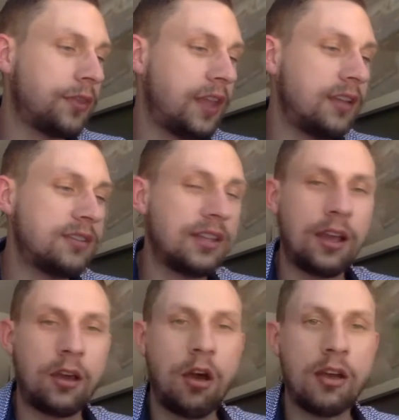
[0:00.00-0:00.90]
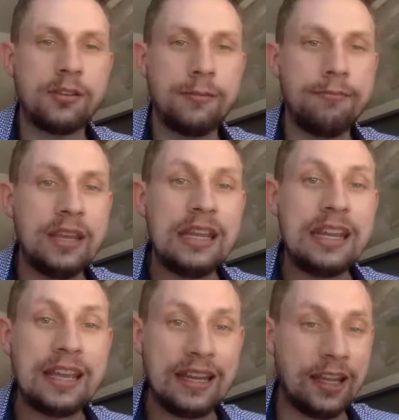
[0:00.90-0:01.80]
things that cause
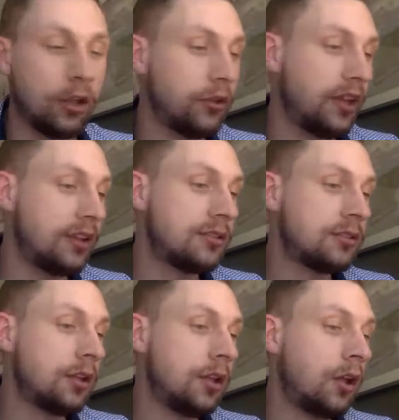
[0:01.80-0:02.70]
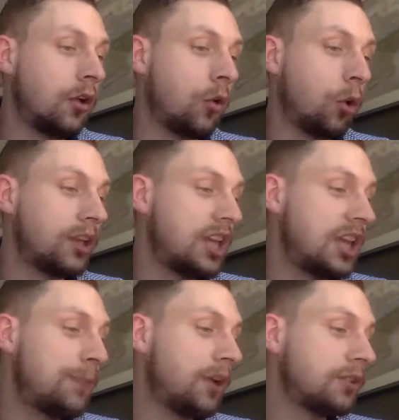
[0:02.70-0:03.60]
immediate illness or
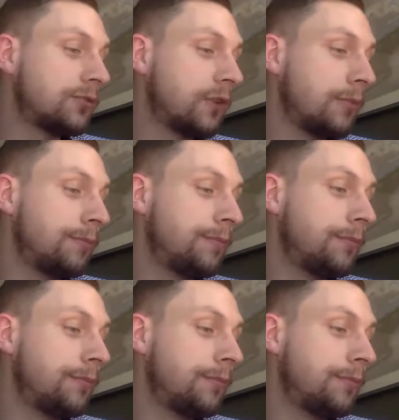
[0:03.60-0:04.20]
keep us from